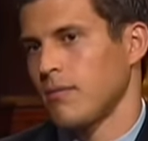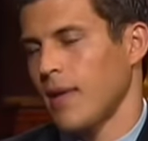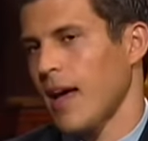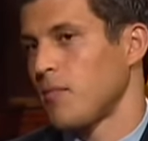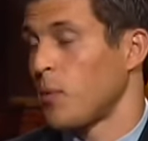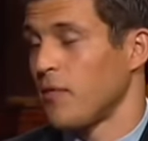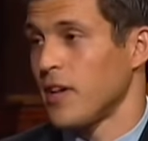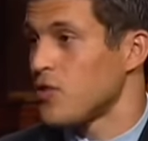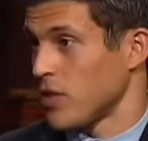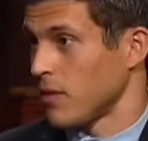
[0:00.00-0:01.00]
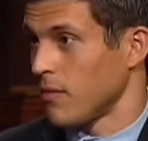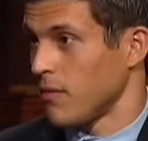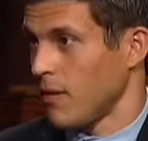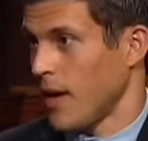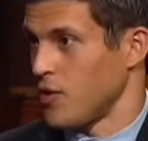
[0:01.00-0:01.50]
have prevention
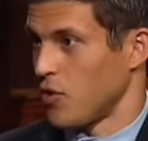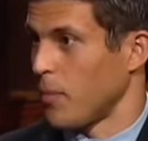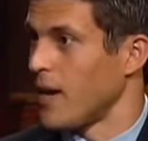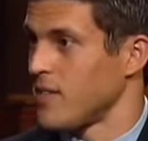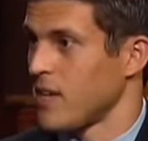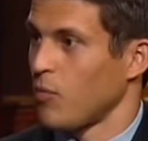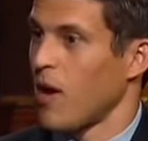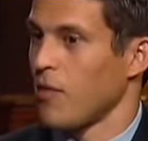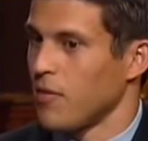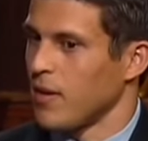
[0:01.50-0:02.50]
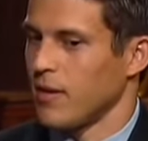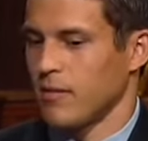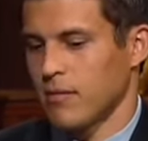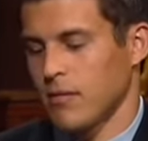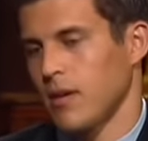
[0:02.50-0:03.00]
as your mindset rather
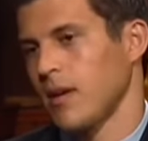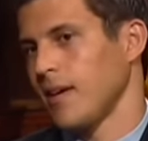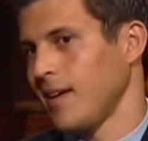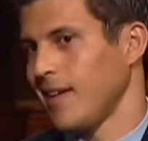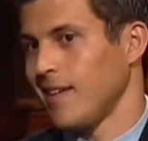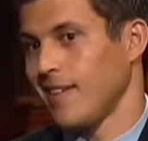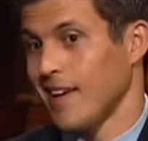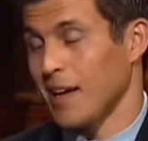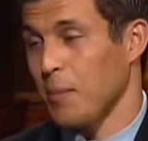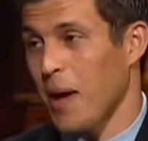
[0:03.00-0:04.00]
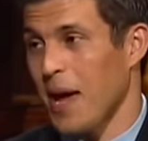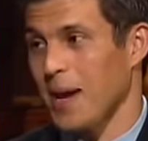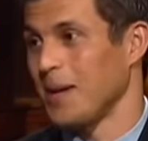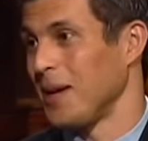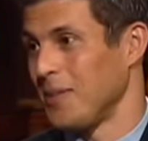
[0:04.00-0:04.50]
than getting
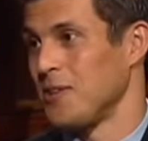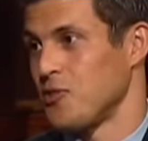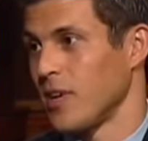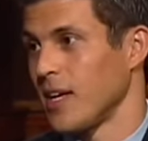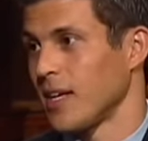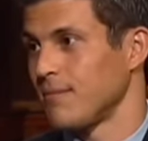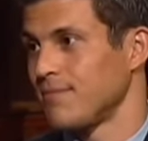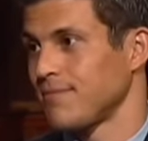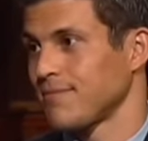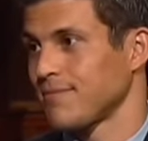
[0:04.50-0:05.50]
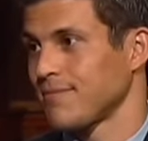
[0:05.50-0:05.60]
pain and then treating it. Okay.